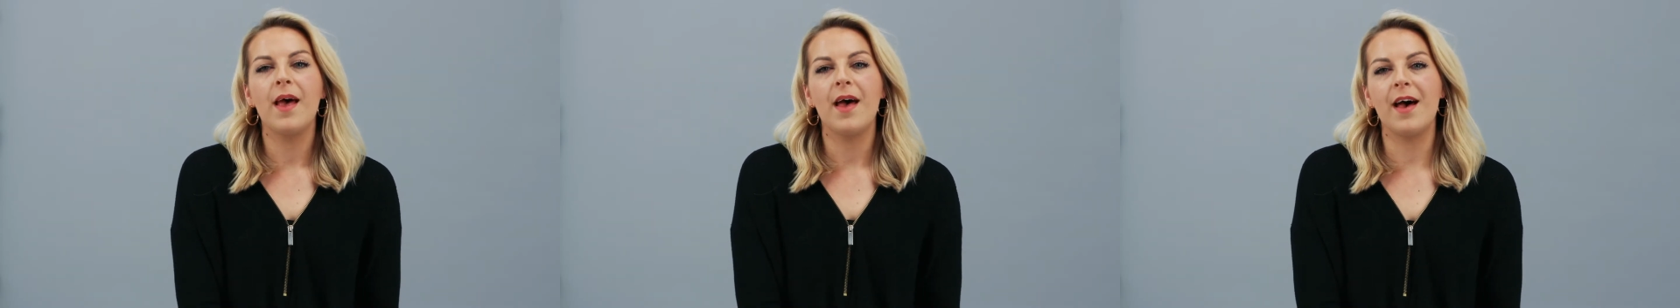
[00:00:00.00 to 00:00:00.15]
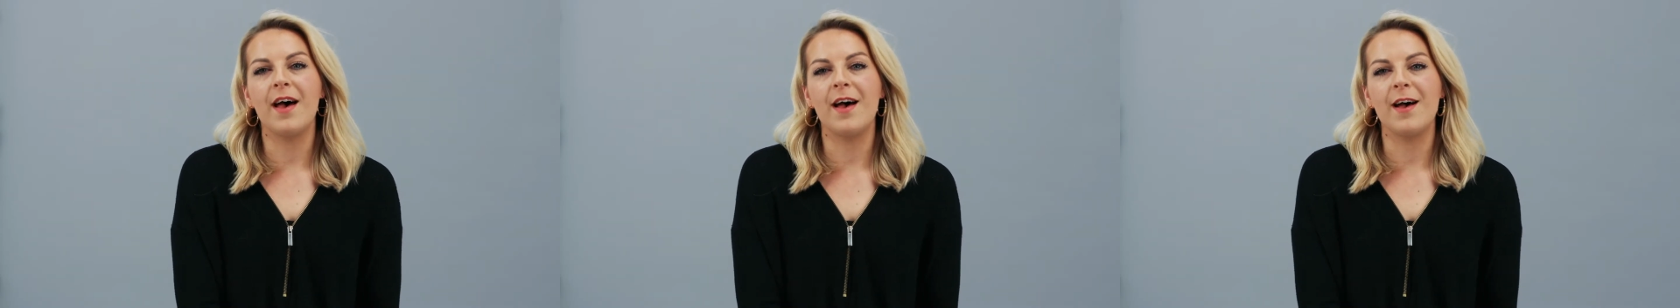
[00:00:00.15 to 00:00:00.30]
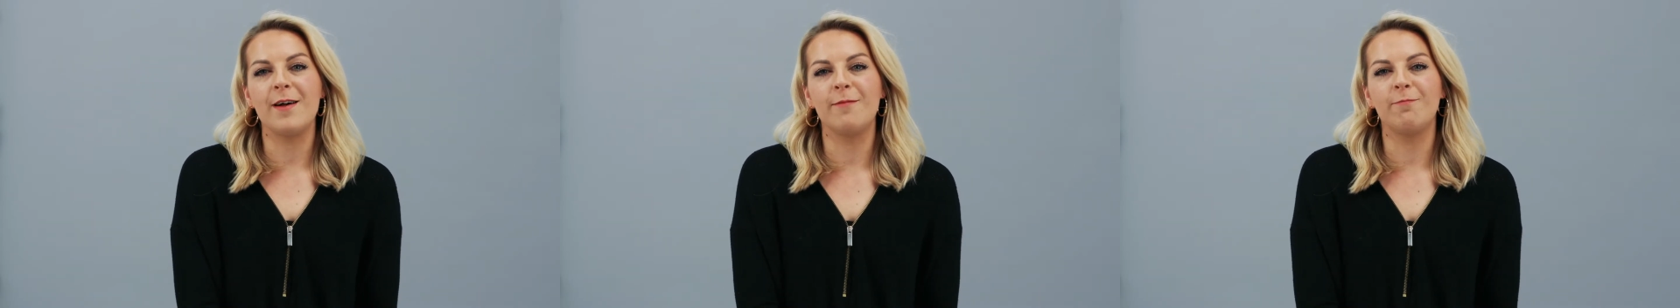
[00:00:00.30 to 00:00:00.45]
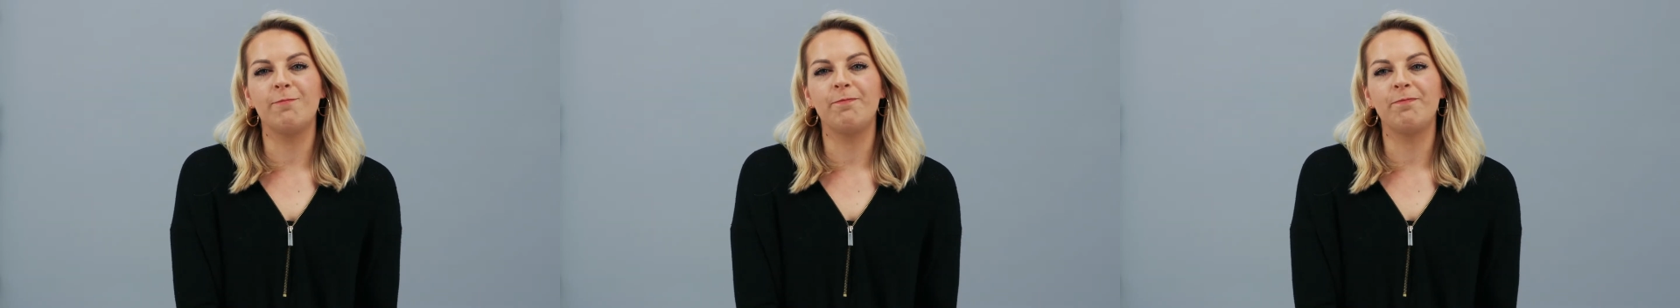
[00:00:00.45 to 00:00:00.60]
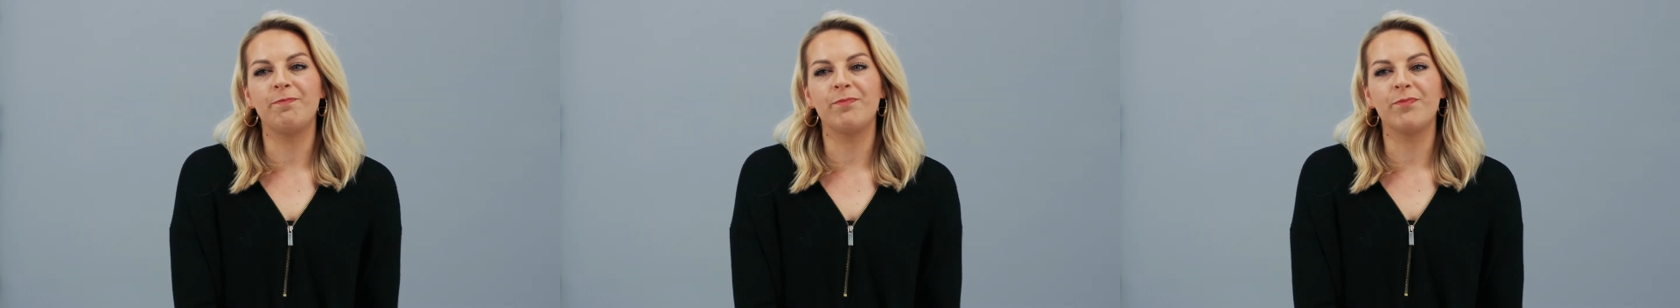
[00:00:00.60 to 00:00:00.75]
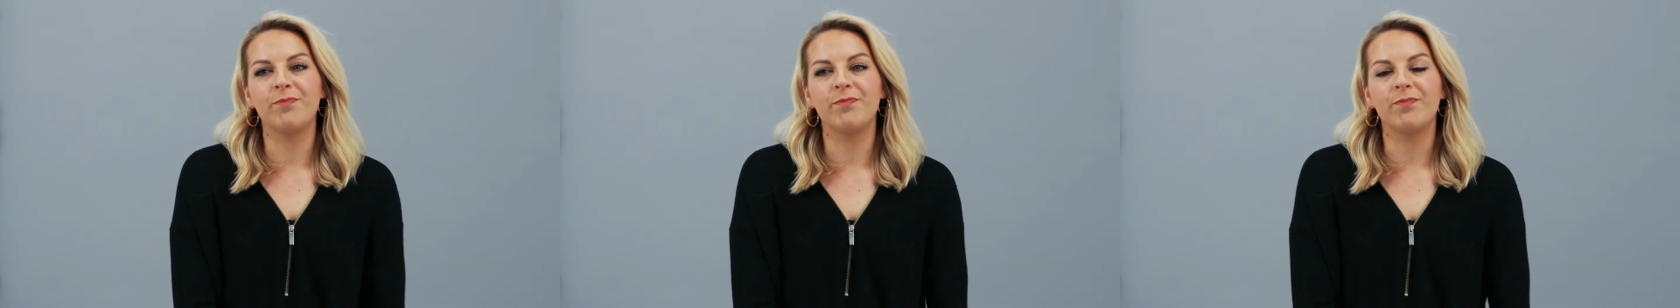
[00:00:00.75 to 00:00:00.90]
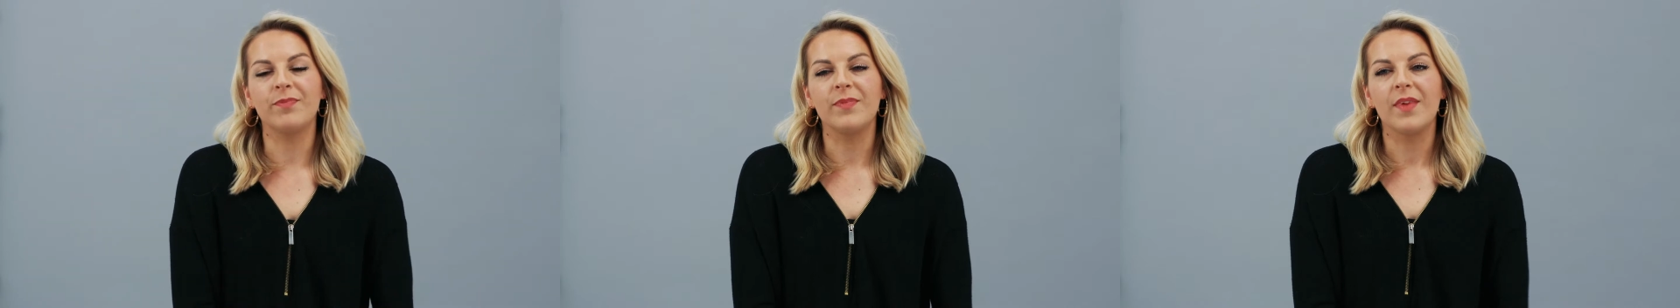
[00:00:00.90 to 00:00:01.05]

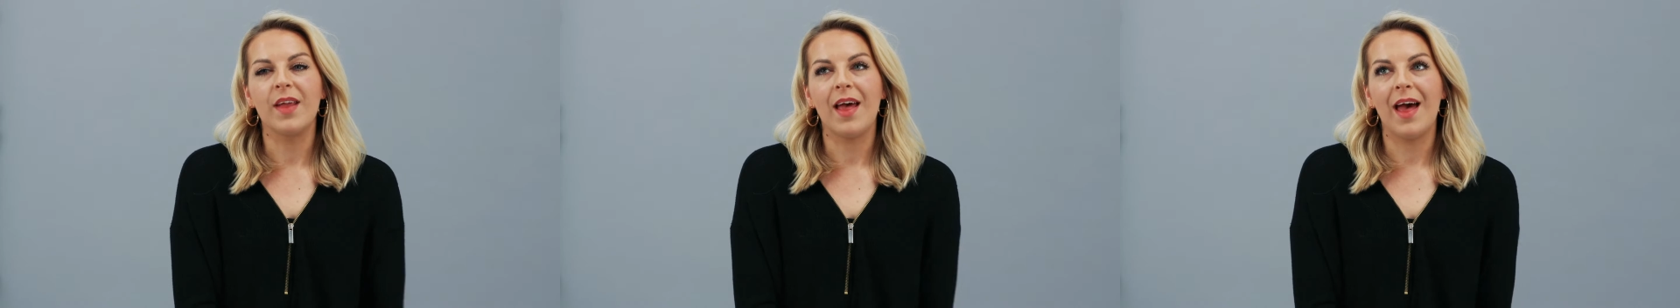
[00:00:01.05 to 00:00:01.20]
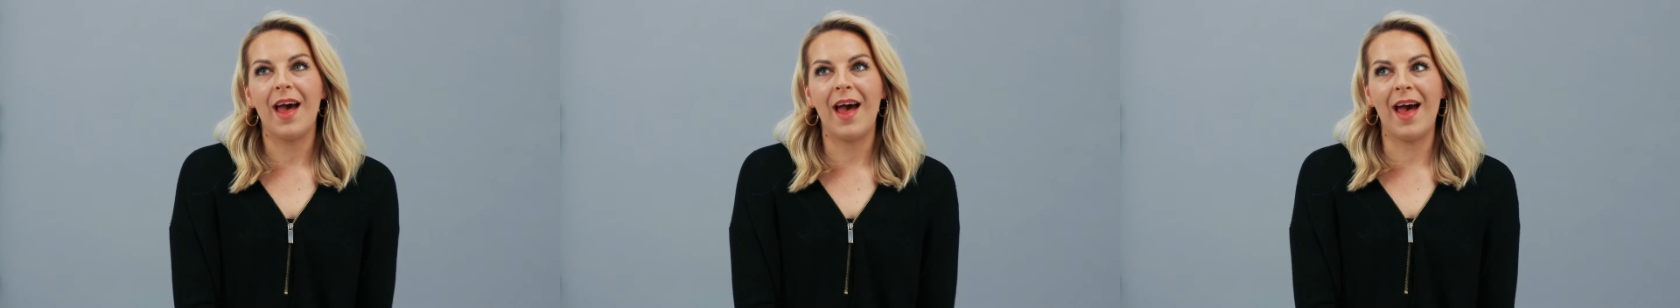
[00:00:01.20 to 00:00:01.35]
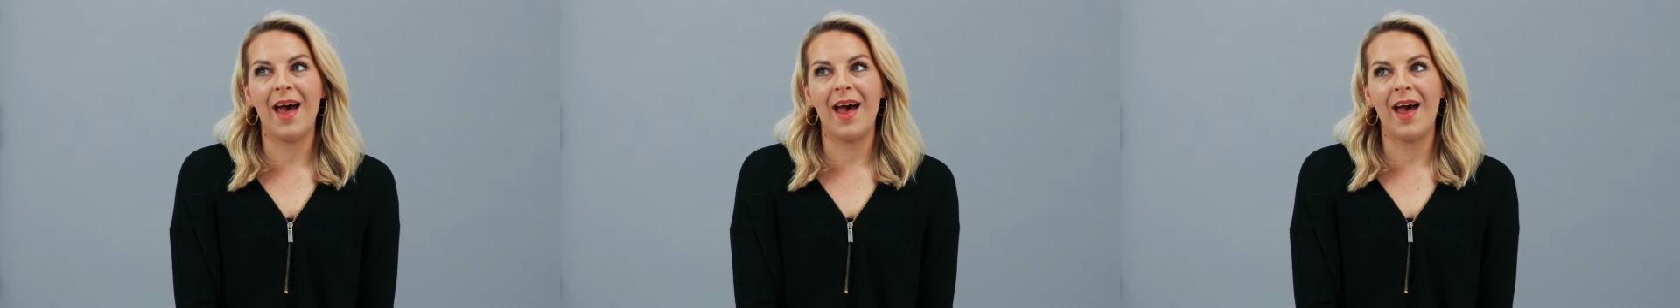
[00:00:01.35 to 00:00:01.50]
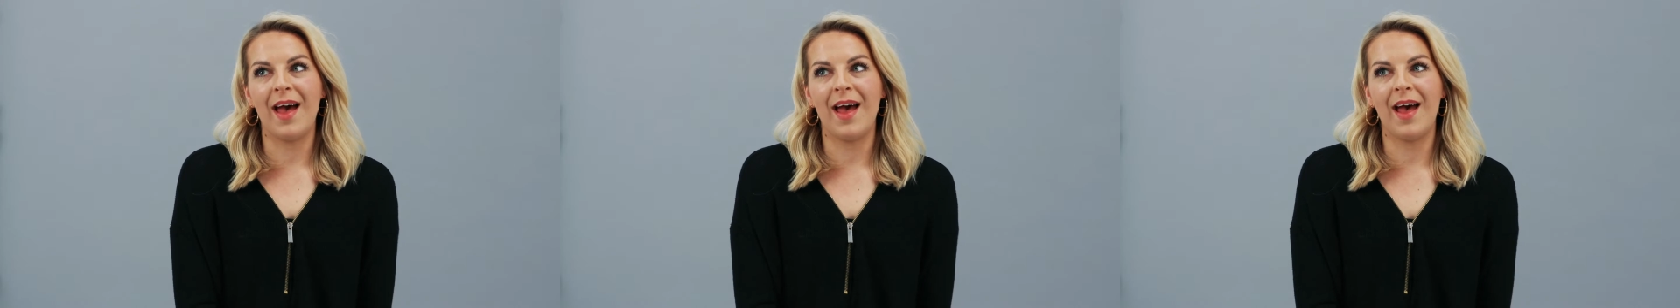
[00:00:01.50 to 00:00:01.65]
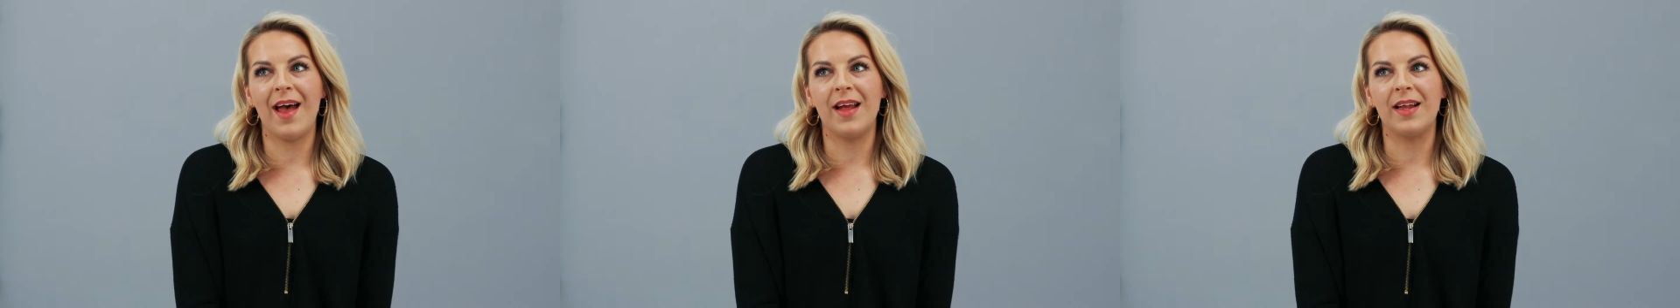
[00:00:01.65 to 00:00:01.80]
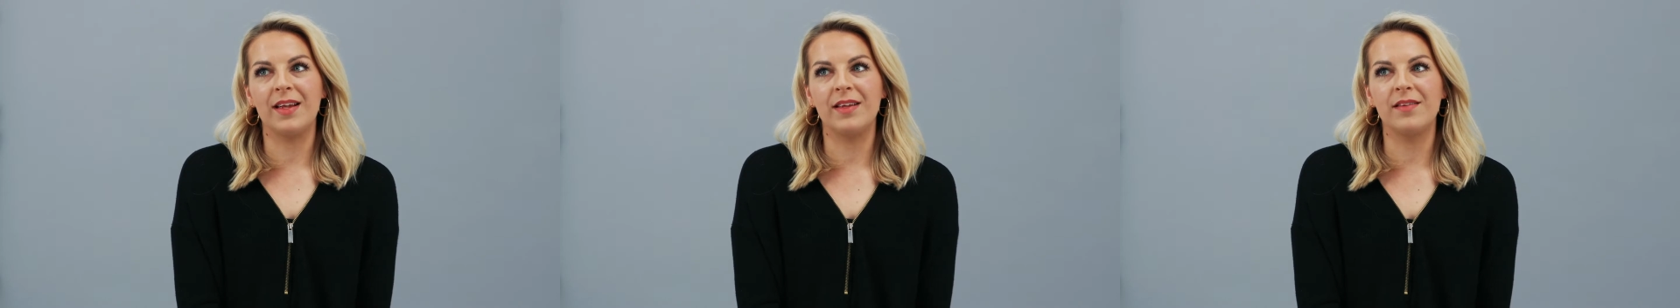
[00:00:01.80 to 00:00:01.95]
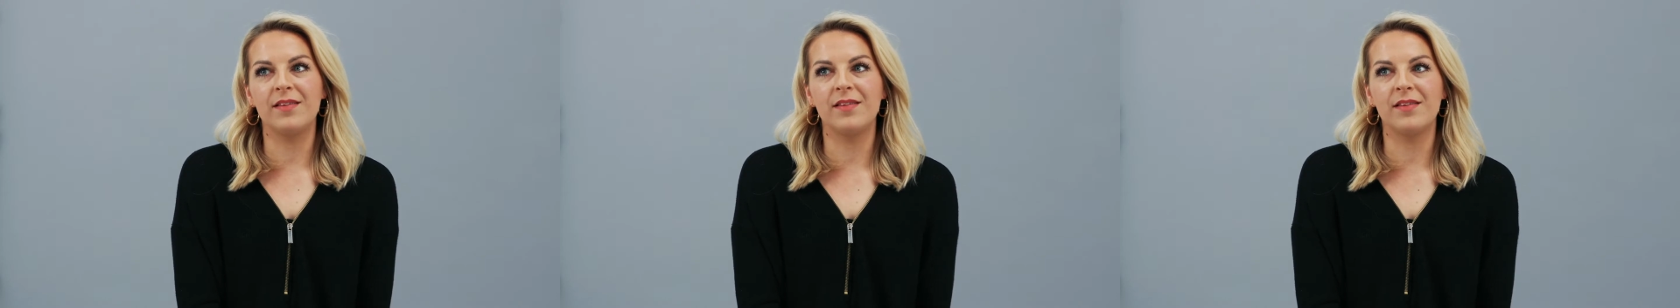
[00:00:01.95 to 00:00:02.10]

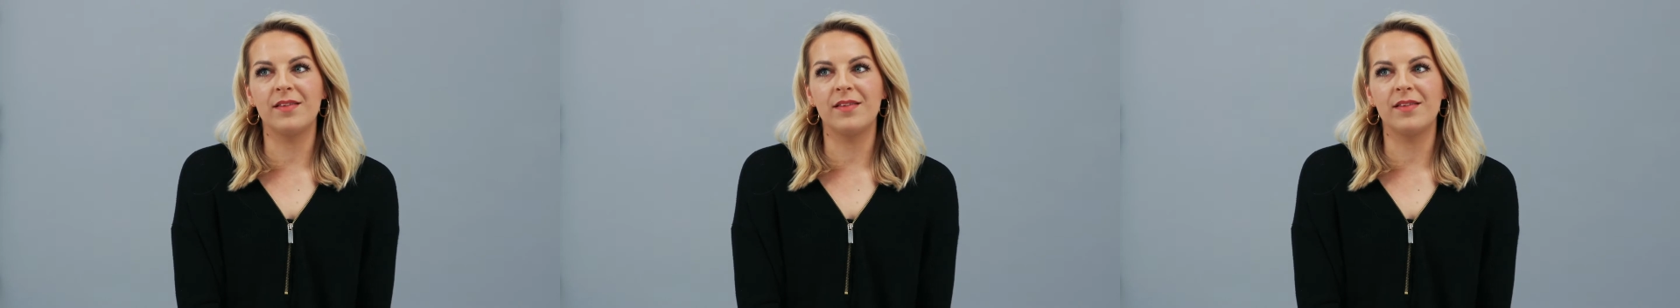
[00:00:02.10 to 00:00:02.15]
And